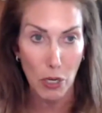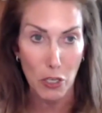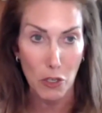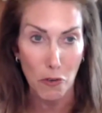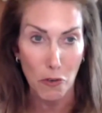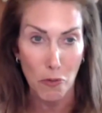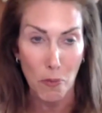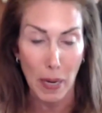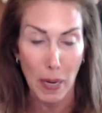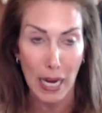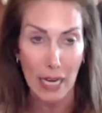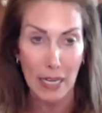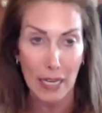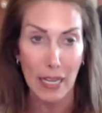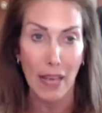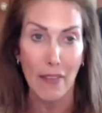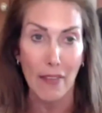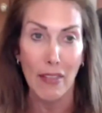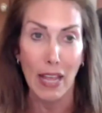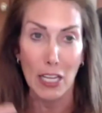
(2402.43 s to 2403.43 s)
you've made,
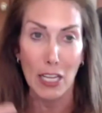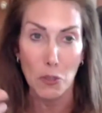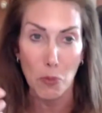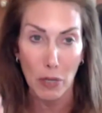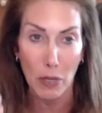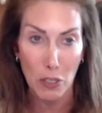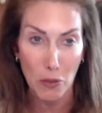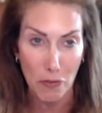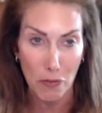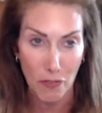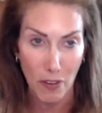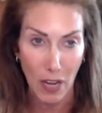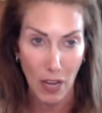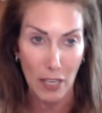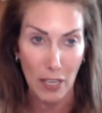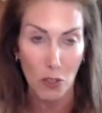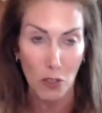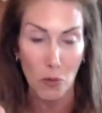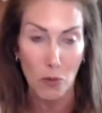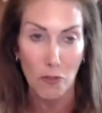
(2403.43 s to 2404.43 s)
and that's what you
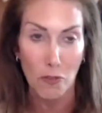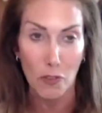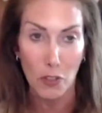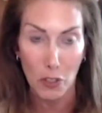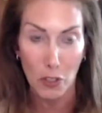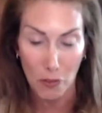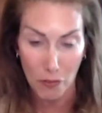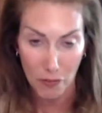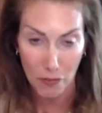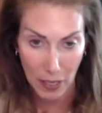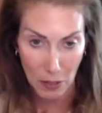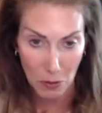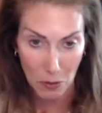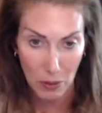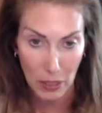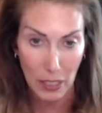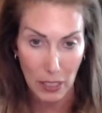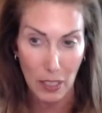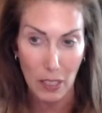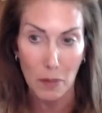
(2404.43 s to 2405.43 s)
file for your federal
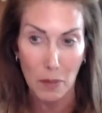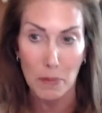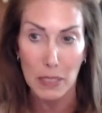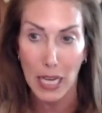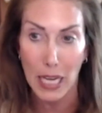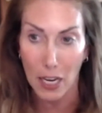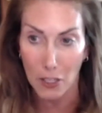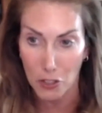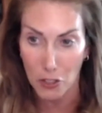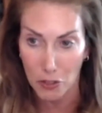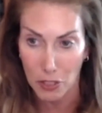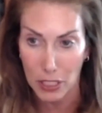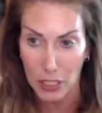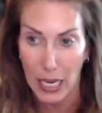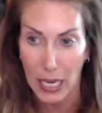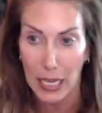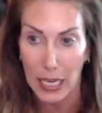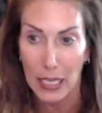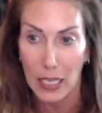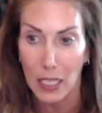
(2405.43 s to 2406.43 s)
income tax, your
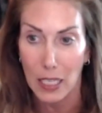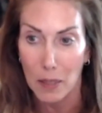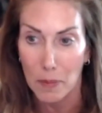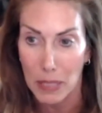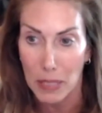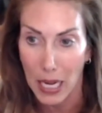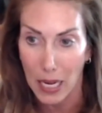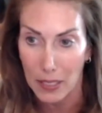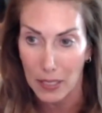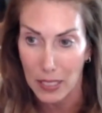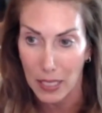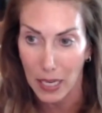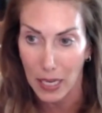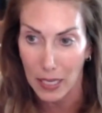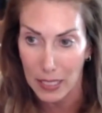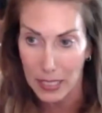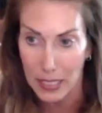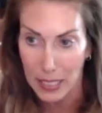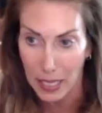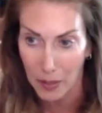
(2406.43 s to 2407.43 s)
state income tax,
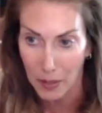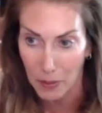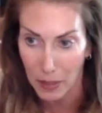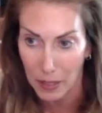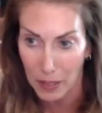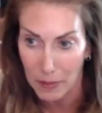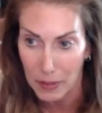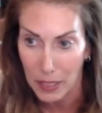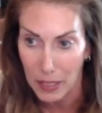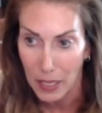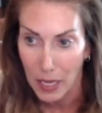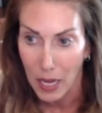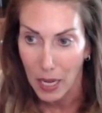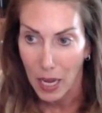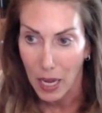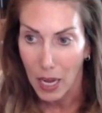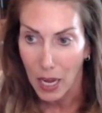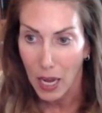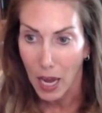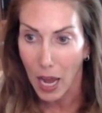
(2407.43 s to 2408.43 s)
etc.
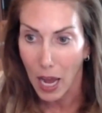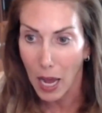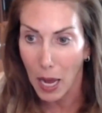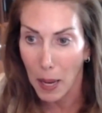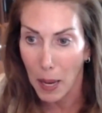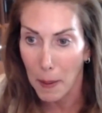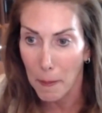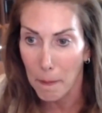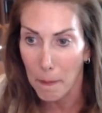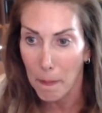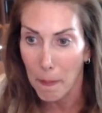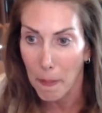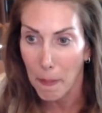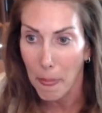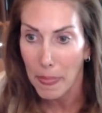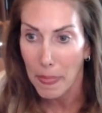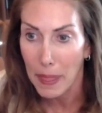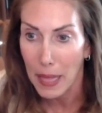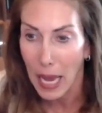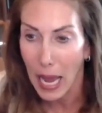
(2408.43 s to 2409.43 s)

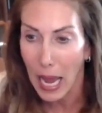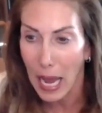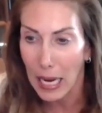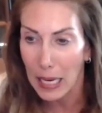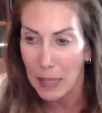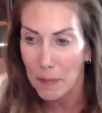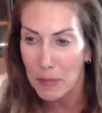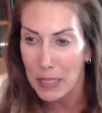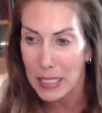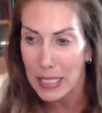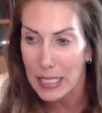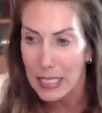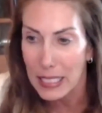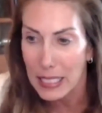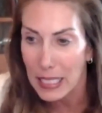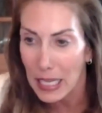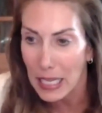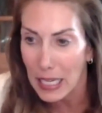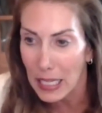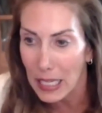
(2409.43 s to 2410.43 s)
I'm
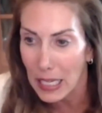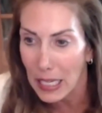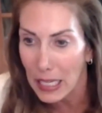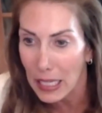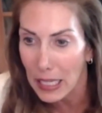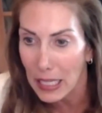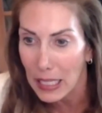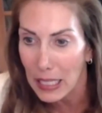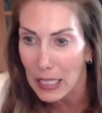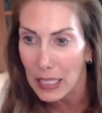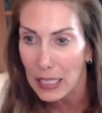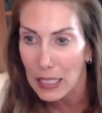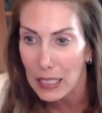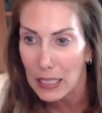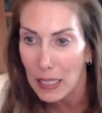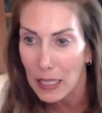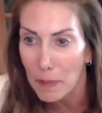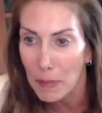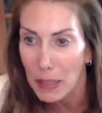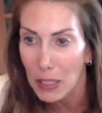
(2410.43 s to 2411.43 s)
seeing,
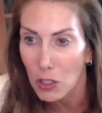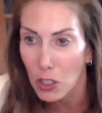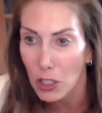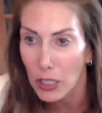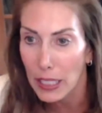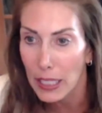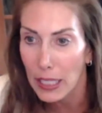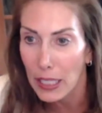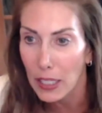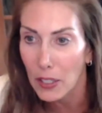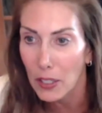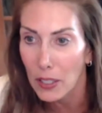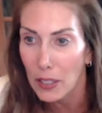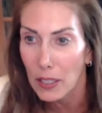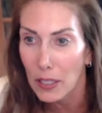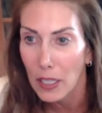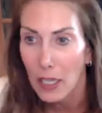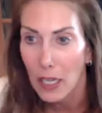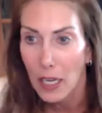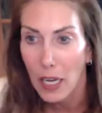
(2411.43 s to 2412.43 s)
let me look
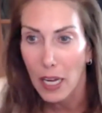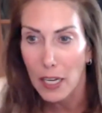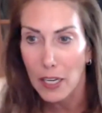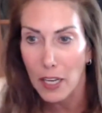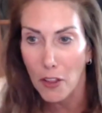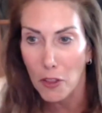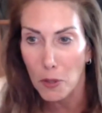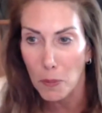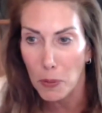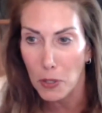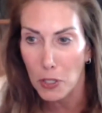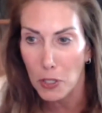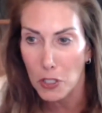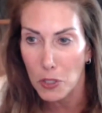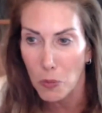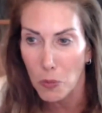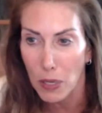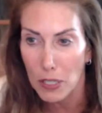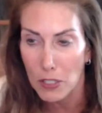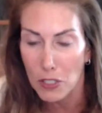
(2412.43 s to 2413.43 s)
here, another person
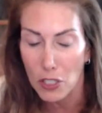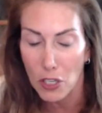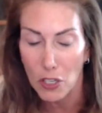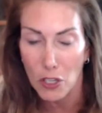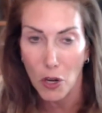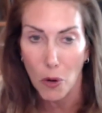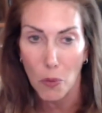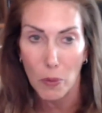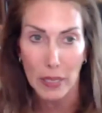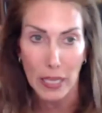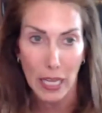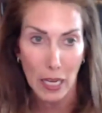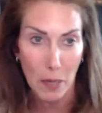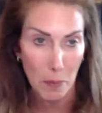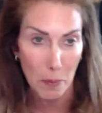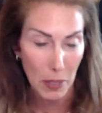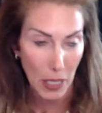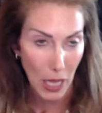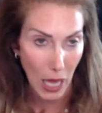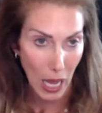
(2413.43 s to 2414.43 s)
wants to know when they
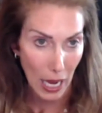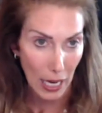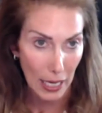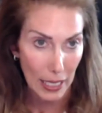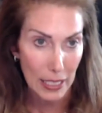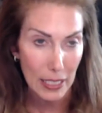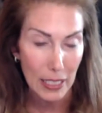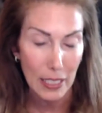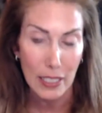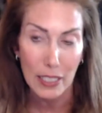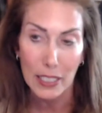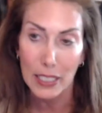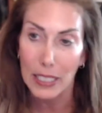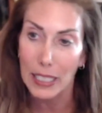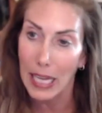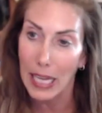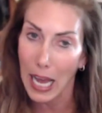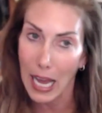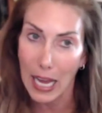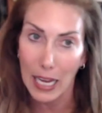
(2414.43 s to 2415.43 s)
apply. You
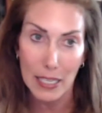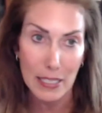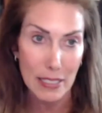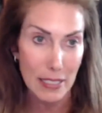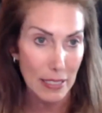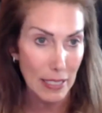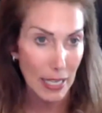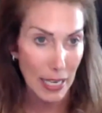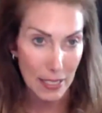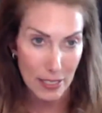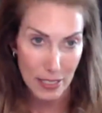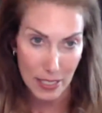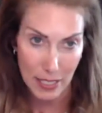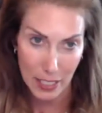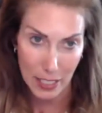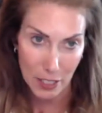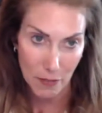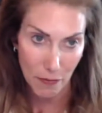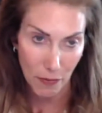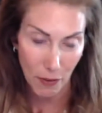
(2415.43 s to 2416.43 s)
guys, it's
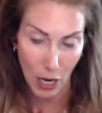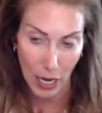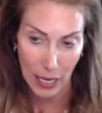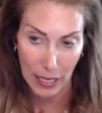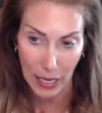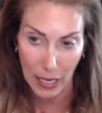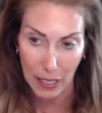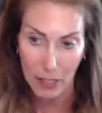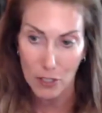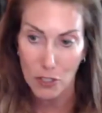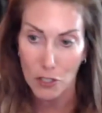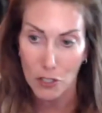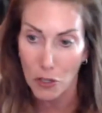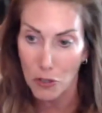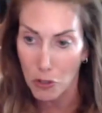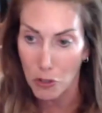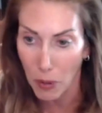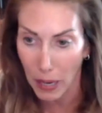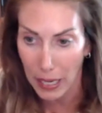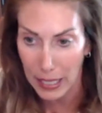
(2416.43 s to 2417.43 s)
this Friday, so
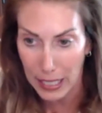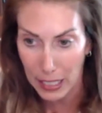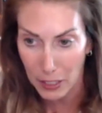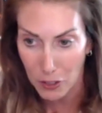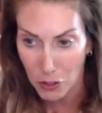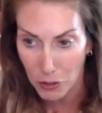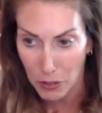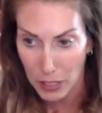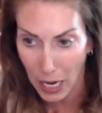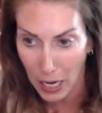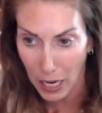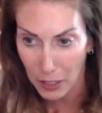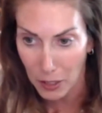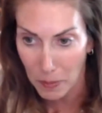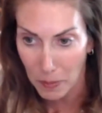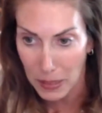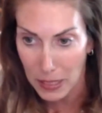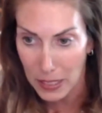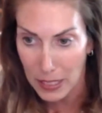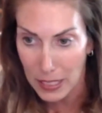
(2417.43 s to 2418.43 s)
try to get your
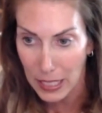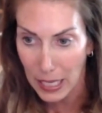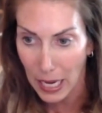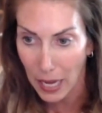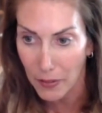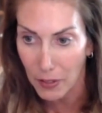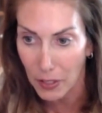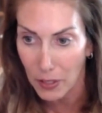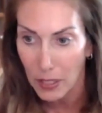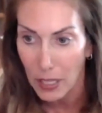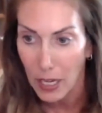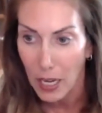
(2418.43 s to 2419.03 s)
documents together.